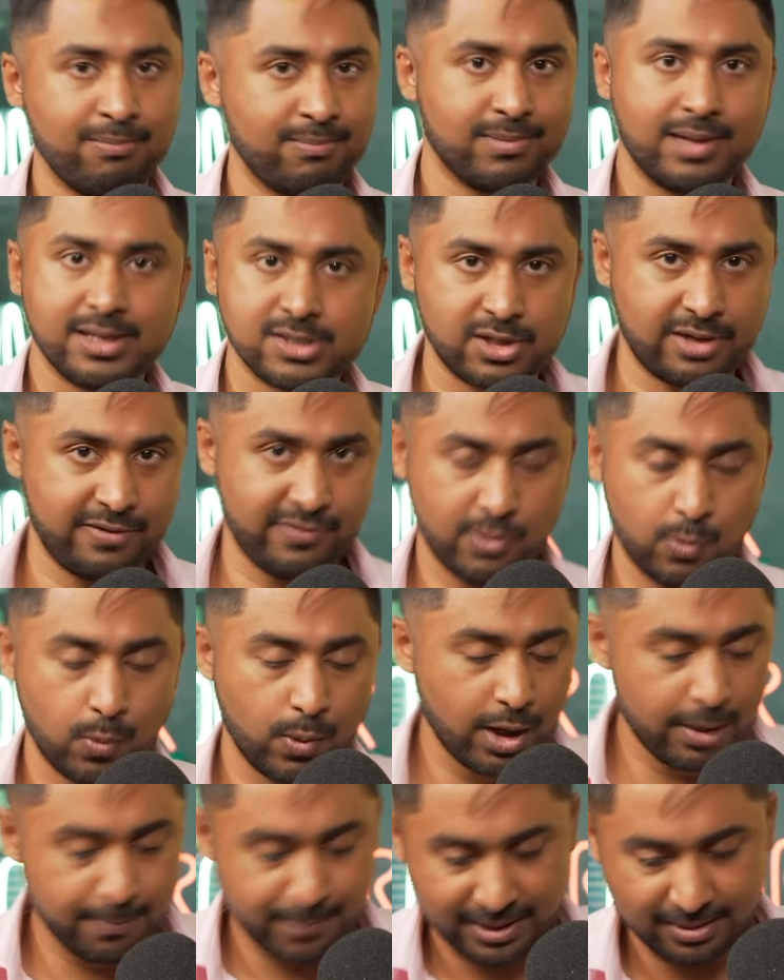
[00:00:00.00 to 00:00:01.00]
That's not even a
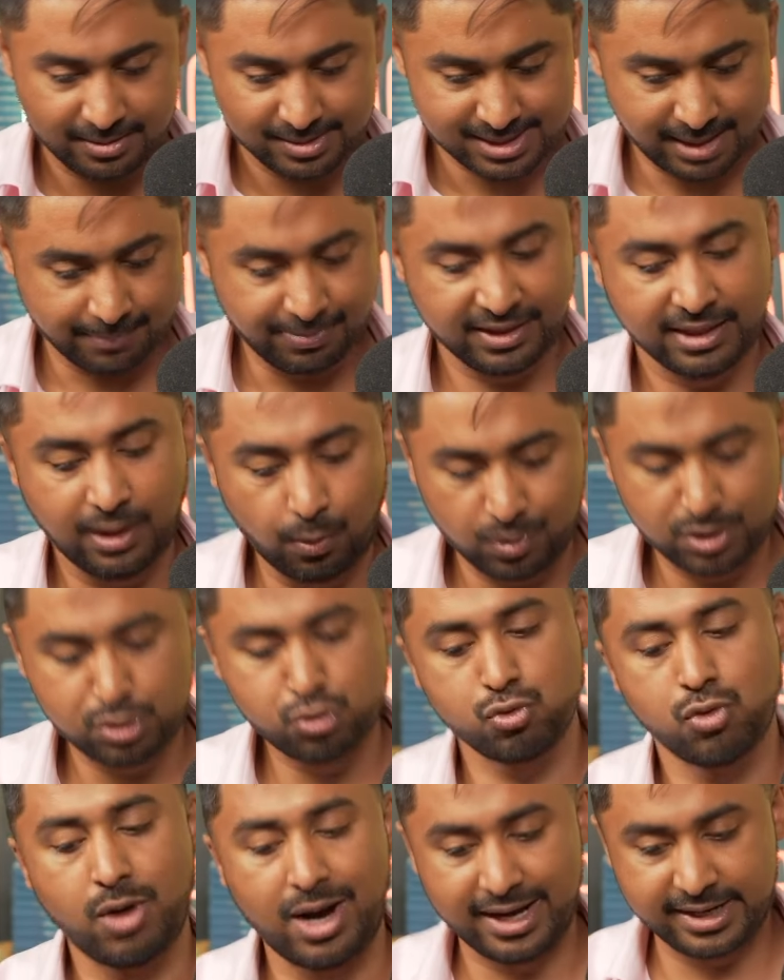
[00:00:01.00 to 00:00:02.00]
word, but something that we do
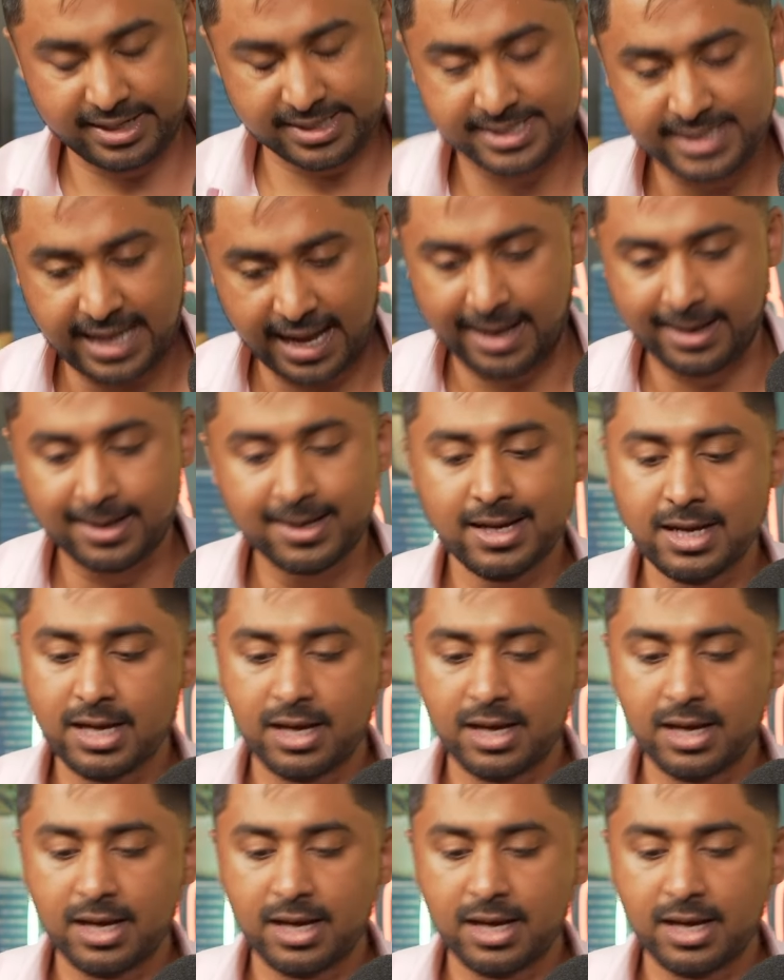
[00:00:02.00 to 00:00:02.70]
not understand,